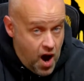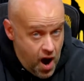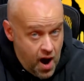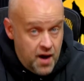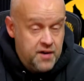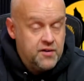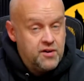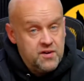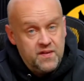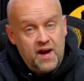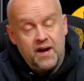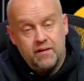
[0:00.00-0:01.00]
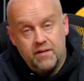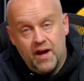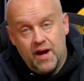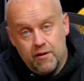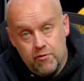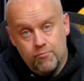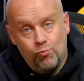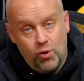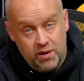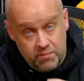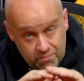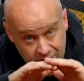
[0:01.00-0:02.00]
under that, that what
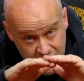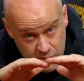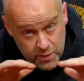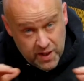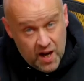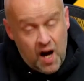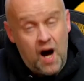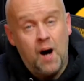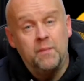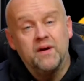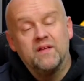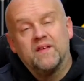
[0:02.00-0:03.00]
is becoming